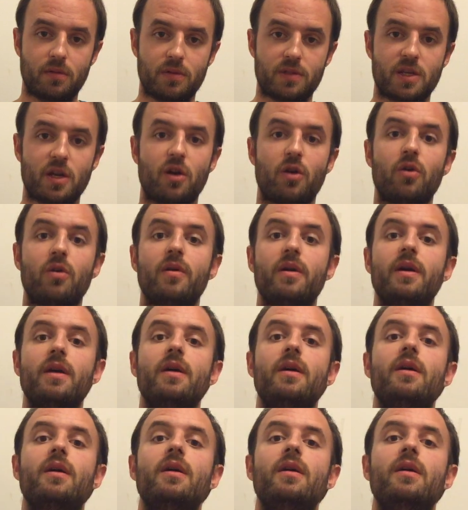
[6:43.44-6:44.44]
So,
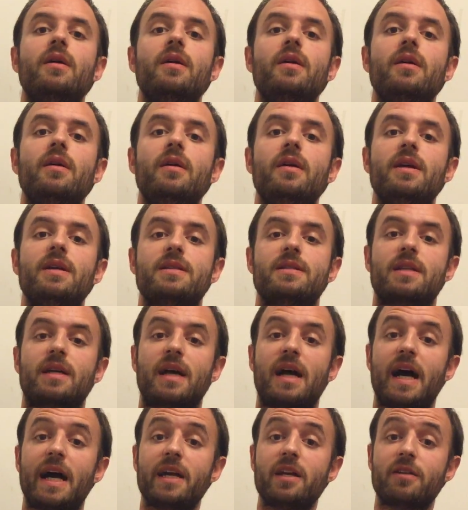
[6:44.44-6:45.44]
is the
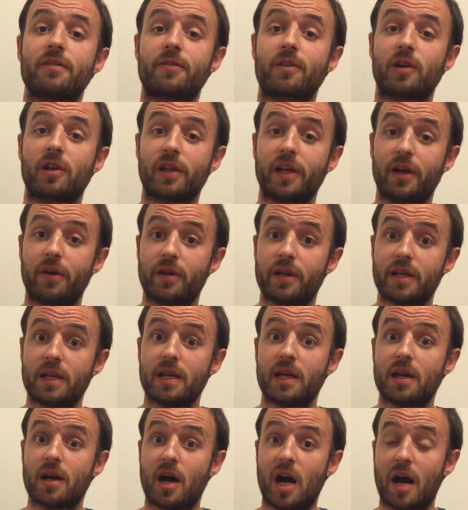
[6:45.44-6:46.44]
kind of
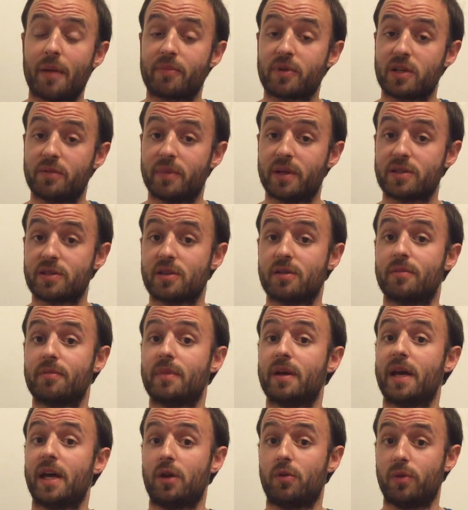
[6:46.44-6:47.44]
clarity,
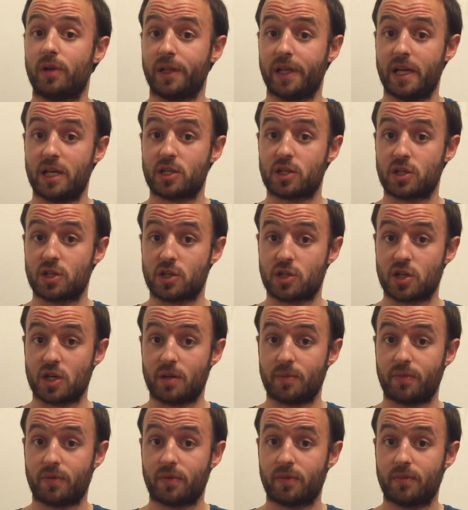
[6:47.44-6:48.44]
optimism, and
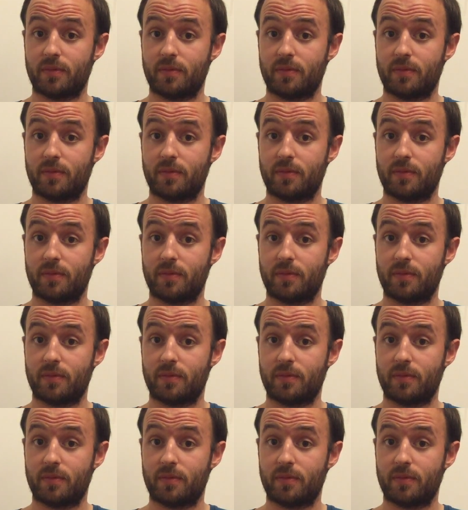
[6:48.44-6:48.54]
relationship